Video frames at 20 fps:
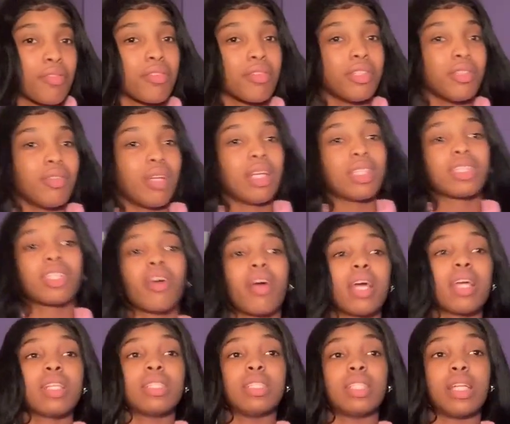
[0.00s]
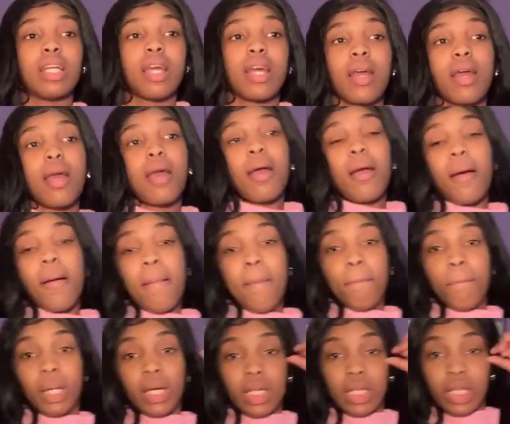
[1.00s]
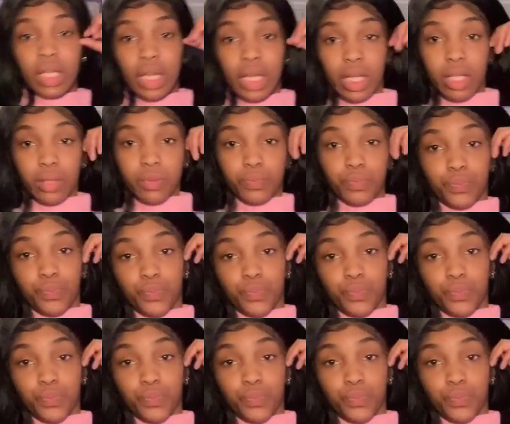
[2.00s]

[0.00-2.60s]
for real. That's crazy. But yeah.